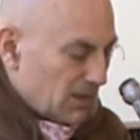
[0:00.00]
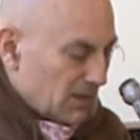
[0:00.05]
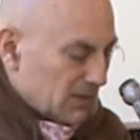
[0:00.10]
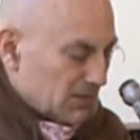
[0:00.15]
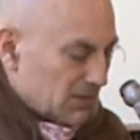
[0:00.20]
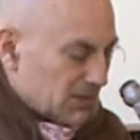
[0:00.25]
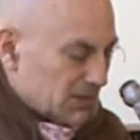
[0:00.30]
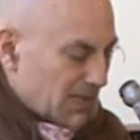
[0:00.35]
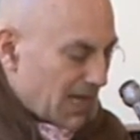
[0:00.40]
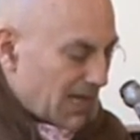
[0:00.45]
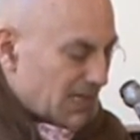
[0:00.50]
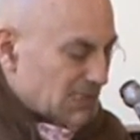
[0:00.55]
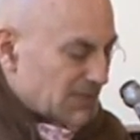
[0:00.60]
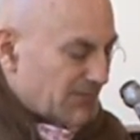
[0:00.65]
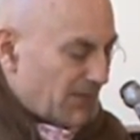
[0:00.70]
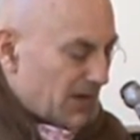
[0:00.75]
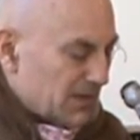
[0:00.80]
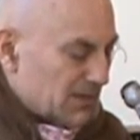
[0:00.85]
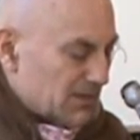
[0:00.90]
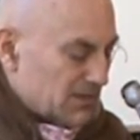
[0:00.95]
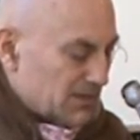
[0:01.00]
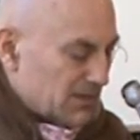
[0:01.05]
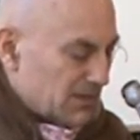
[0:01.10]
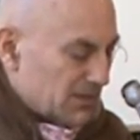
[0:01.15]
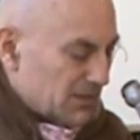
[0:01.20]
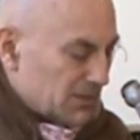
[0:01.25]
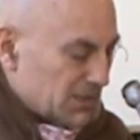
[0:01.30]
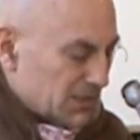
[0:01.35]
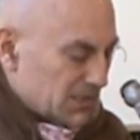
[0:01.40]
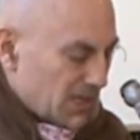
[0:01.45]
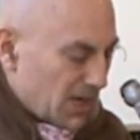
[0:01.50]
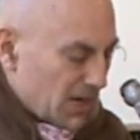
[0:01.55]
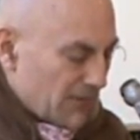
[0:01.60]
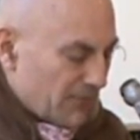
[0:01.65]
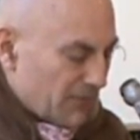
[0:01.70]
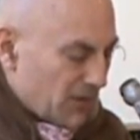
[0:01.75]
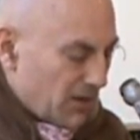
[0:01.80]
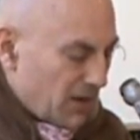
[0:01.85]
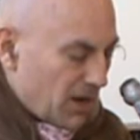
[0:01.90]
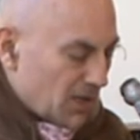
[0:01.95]
to satisfy their desire
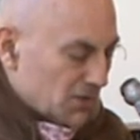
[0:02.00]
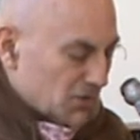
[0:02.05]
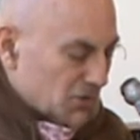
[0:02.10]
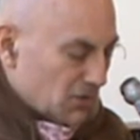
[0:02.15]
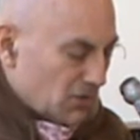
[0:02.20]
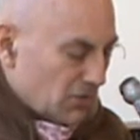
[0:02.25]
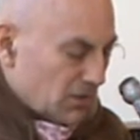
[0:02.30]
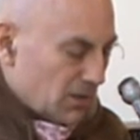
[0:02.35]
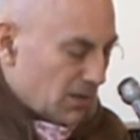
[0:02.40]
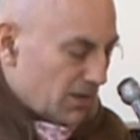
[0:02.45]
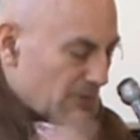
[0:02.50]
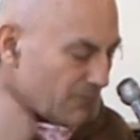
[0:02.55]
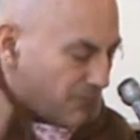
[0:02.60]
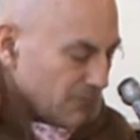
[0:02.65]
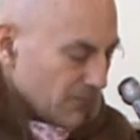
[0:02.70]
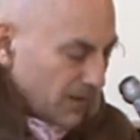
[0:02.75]
for conjugal love.